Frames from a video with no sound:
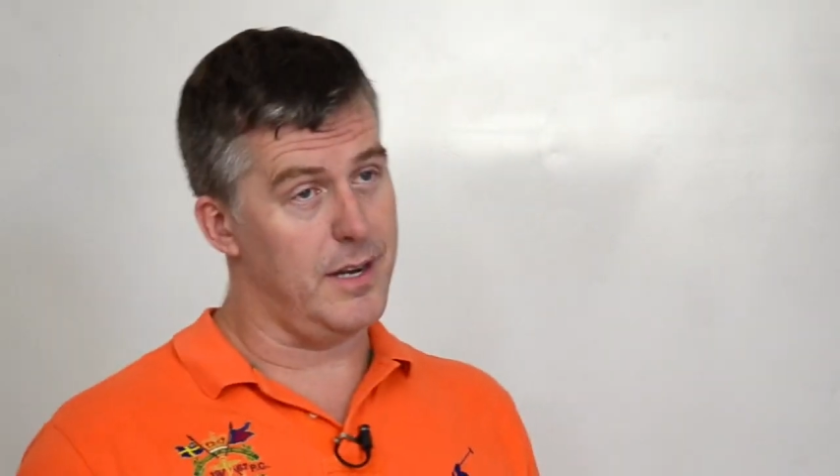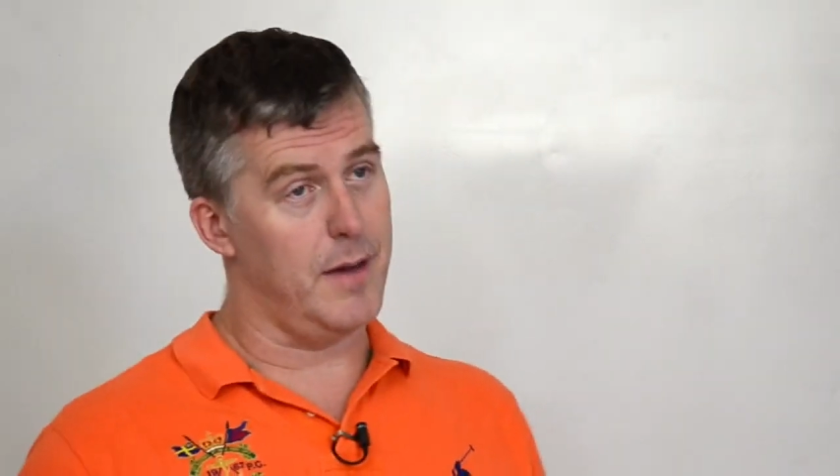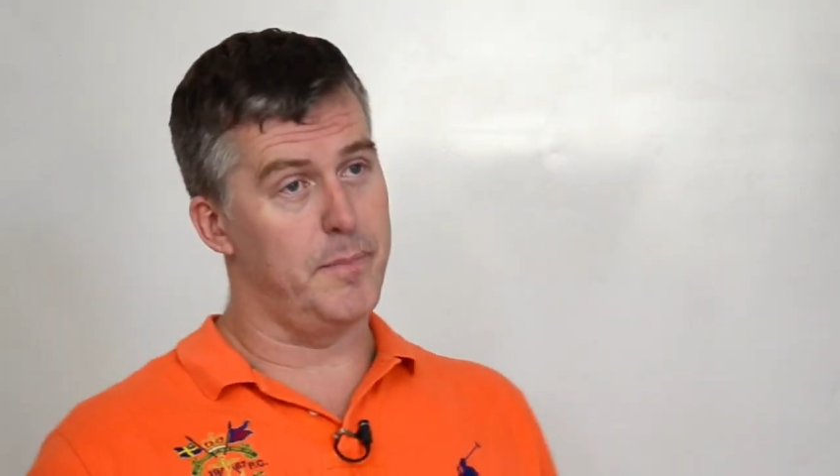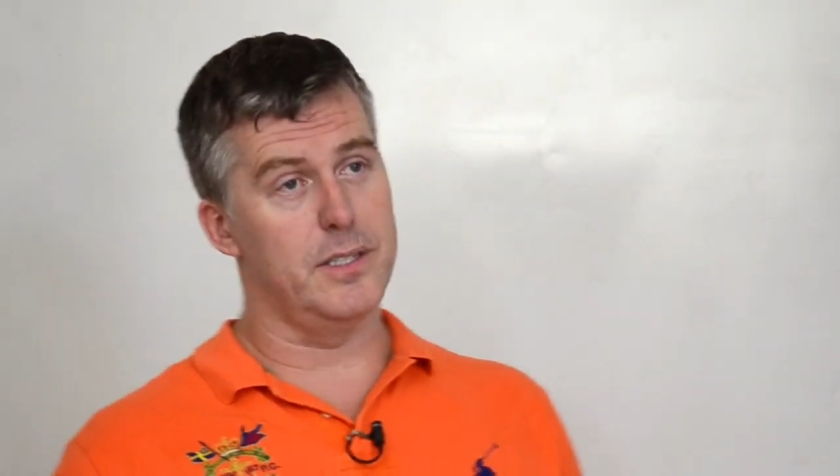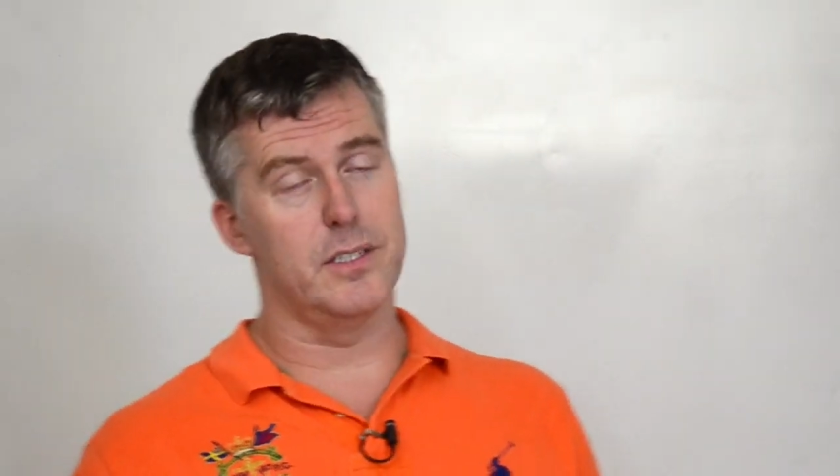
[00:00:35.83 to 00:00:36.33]
and
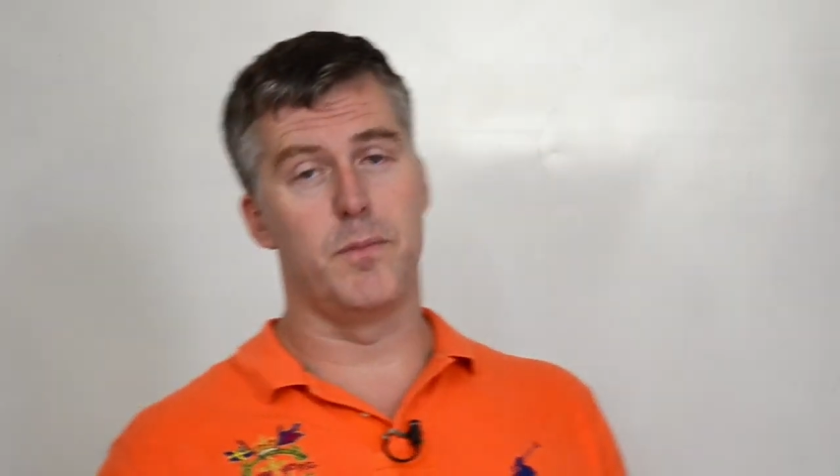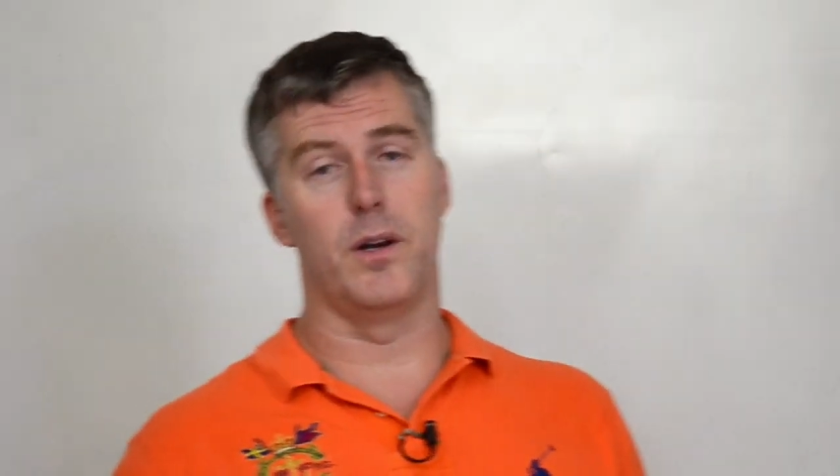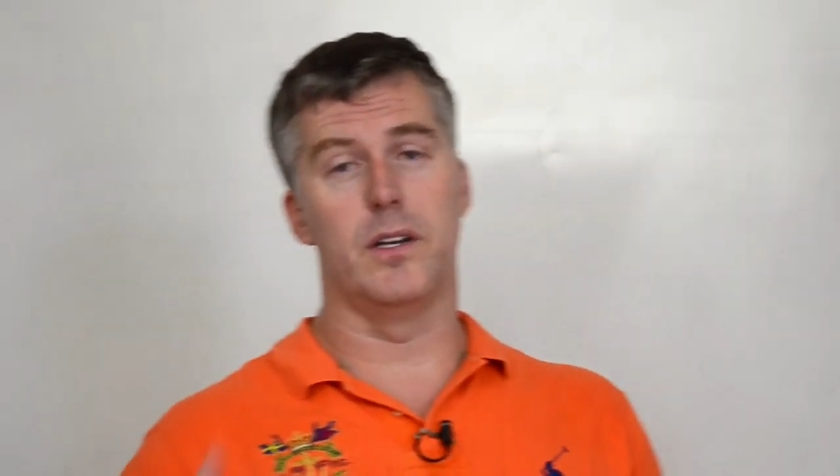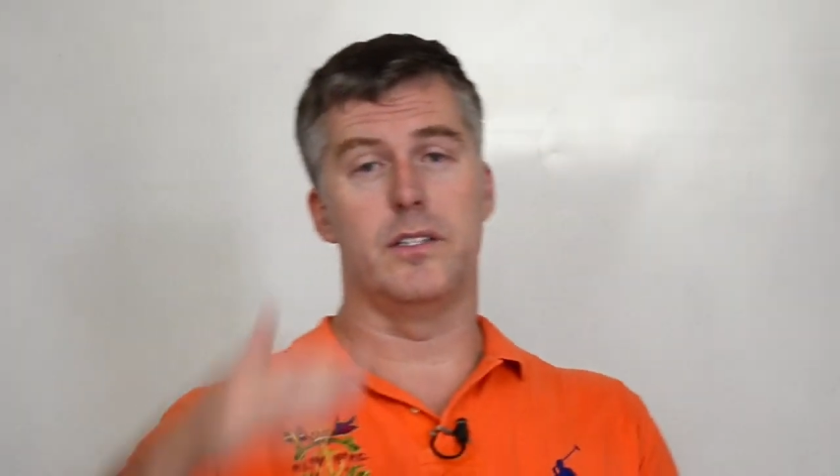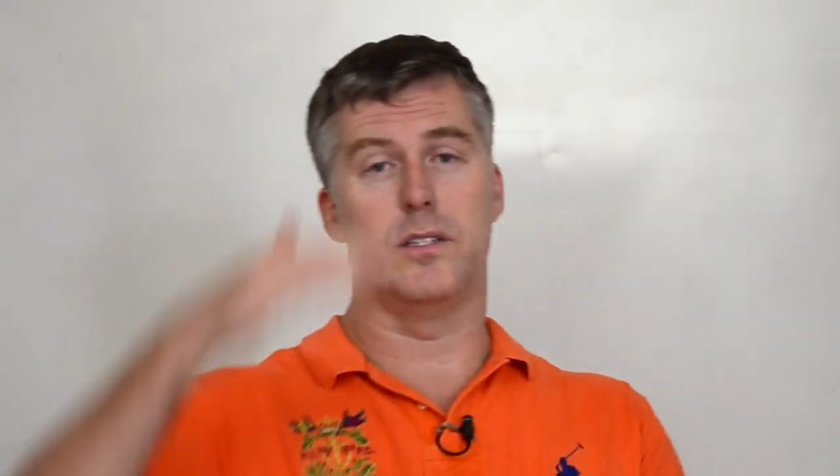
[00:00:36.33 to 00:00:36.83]
our business
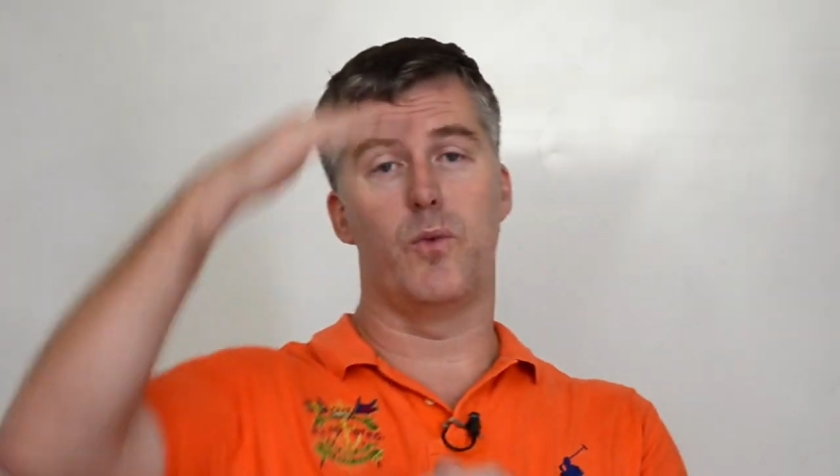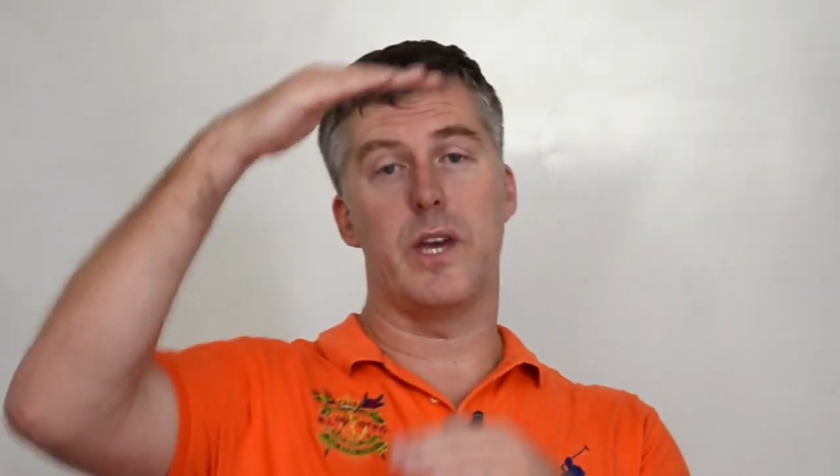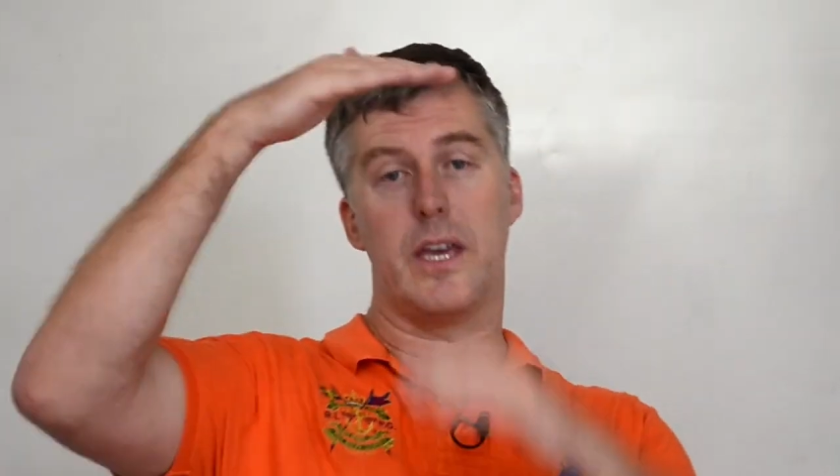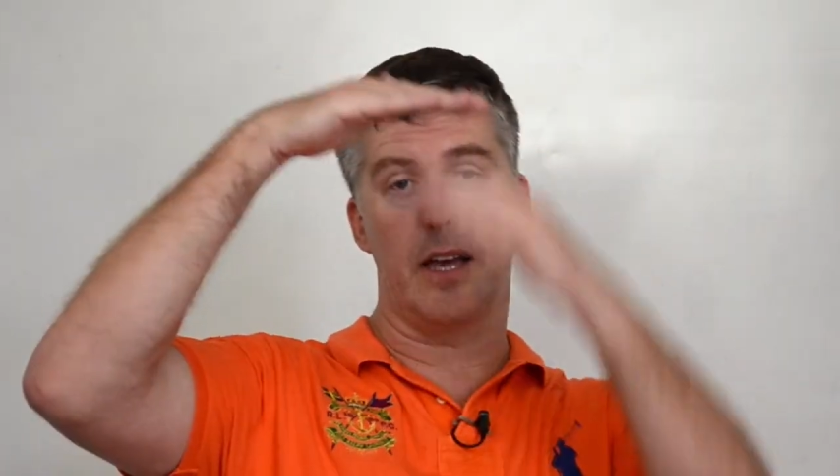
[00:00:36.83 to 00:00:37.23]
model is we can